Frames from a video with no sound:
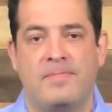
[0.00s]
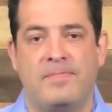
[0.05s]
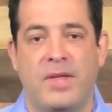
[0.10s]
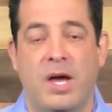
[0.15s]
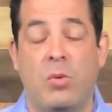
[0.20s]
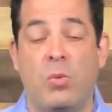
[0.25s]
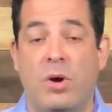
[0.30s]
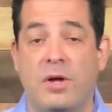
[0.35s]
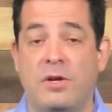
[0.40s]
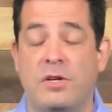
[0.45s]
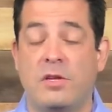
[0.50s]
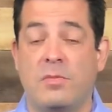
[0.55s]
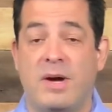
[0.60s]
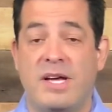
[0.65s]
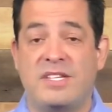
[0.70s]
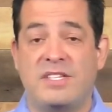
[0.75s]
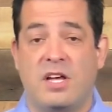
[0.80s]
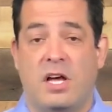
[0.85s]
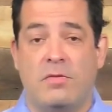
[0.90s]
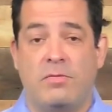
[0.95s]
I wondered to
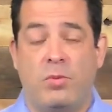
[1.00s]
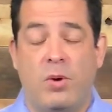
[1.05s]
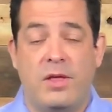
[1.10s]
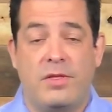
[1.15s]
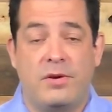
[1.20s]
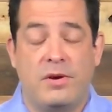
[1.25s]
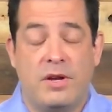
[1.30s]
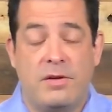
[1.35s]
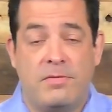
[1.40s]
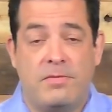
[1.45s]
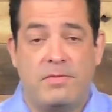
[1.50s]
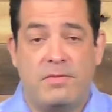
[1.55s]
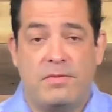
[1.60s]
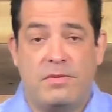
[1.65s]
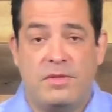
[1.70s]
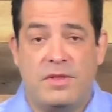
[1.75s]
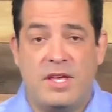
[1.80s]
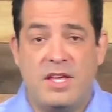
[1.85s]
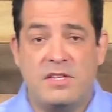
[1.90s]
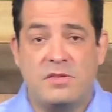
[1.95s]
myself whether if
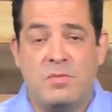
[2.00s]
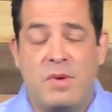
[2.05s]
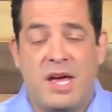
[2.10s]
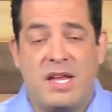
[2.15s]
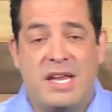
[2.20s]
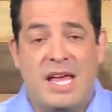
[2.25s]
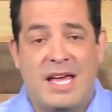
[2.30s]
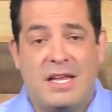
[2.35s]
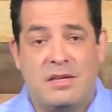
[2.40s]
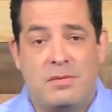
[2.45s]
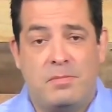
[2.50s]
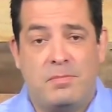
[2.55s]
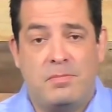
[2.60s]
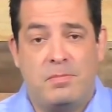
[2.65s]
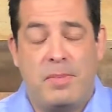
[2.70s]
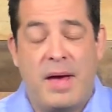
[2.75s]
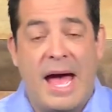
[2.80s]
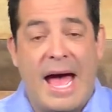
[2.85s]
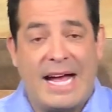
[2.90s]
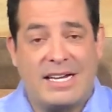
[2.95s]
these men had
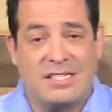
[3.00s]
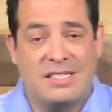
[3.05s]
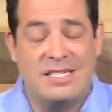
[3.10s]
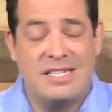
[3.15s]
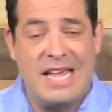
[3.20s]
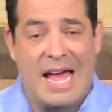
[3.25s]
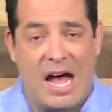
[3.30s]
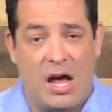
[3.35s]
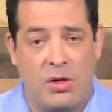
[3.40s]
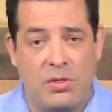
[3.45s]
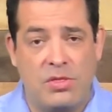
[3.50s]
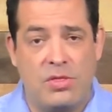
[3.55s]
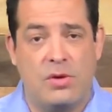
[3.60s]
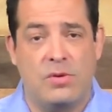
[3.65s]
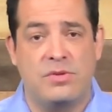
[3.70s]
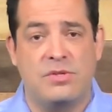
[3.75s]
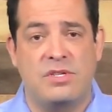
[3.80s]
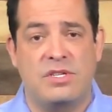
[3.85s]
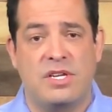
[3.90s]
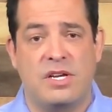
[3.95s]
packed down
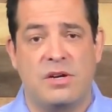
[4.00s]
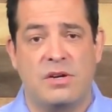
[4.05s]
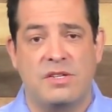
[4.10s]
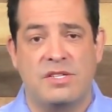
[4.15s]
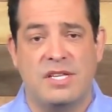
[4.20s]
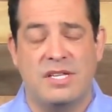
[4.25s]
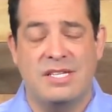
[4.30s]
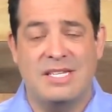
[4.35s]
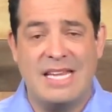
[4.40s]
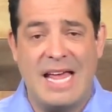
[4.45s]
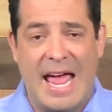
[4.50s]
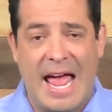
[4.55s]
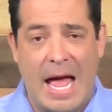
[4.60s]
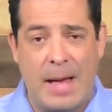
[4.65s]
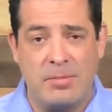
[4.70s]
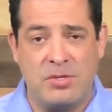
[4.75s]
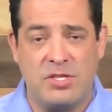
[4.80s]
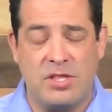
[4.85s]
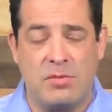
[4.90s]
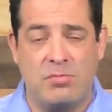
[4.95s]
those tears, had
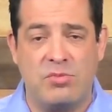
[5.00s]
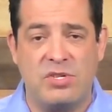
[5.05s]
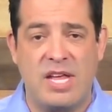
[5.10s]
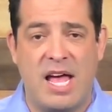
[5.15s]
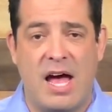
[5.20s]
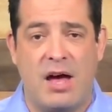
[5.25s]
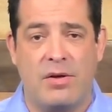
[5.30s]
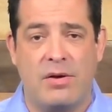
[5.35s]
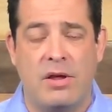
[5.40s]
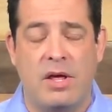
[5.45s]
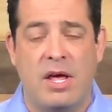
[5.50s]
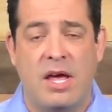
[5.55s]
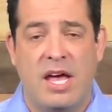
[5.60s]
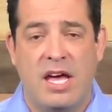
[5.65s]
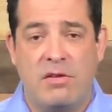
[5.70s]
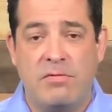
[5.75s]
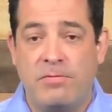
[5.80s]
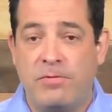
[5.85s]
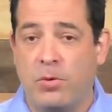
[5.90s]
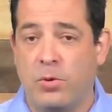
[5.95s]
tamped them down,
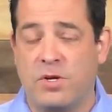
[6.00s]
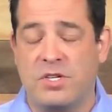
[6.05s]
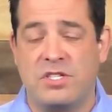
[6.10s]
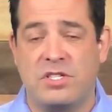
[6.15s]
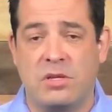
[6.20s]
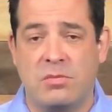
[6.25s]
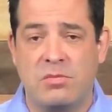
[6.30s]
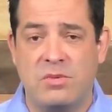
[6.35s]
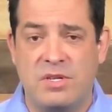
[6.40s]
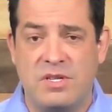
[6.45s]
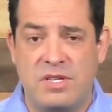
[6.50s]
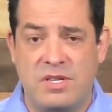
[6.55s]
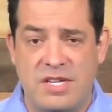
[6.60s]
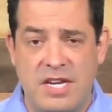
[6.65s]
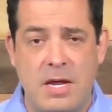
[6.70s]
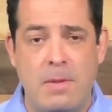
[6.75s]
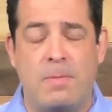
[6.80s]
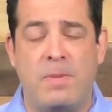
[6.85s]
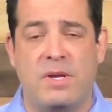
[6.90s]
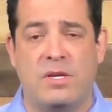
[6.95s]
had forced them
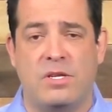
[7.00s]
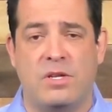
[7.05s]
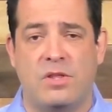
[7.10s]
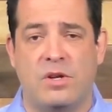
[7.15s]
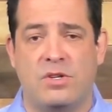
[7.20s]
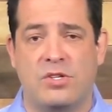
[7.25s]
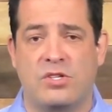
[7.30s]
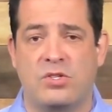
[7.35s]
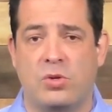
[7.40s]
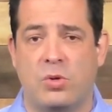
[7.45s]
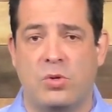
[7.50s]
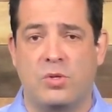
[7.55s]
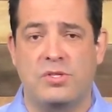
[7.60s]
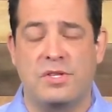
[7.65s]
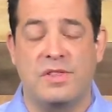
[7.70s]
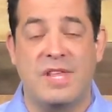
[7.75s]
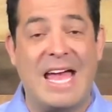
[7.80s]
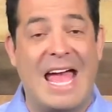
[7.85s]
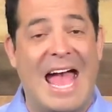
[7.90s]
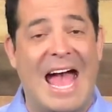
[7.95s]
deep into their souls,
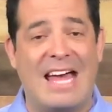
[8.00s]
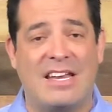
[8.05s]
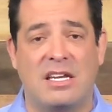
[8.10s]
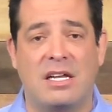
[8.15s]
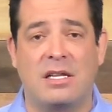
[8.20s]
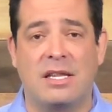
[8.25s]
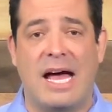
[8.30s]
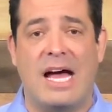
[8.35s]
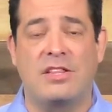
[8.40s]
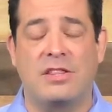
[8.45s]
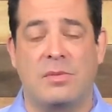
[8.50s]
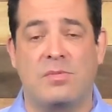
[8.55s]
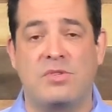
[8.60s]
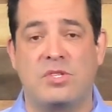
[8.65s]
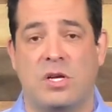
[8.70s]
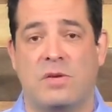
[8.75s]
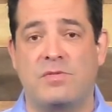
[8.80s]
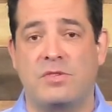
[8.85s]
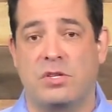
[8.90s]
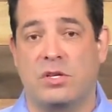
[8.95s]
and they hadn't allowed
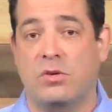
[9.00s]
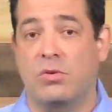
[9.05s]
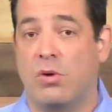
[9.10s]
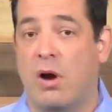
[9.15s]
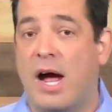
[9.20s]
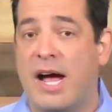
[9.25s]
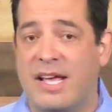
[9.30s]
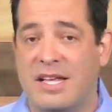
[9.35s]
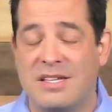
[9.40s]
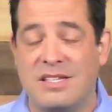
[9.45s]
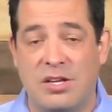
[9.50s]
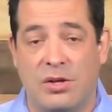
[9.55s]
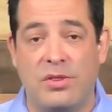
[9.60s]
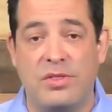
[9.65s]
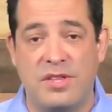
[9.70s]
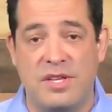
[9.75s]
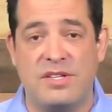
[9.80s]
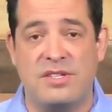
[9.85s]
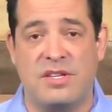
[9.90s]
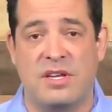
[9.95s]
themselves to cry until
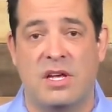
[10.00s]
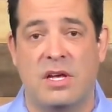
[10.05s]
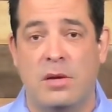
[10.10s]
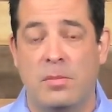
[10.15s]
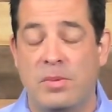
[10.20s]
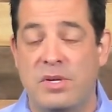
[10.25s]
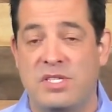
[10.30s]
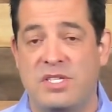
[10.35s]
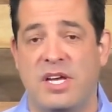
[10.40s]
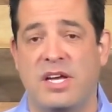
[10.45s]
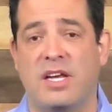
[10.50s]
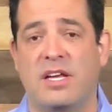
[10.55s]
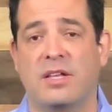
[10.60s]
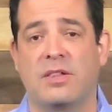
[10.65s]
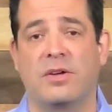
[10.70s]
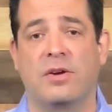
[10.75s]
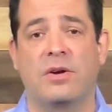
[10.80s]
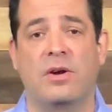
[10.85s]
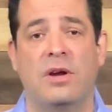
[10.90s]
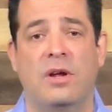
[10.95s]
this
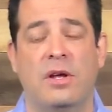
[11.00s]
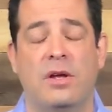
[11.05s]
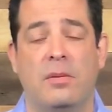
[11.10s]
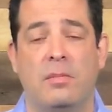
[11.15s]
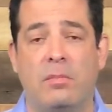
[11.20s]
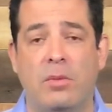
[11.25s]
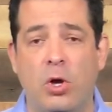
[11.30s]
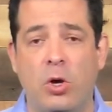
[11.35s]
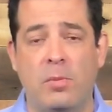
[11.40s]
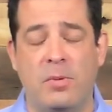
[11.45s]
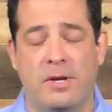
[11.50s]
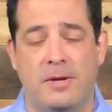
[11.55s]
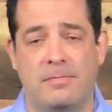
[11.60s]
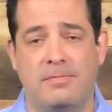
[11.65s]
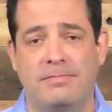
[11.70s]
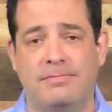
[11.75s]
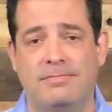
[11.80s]
particular moment.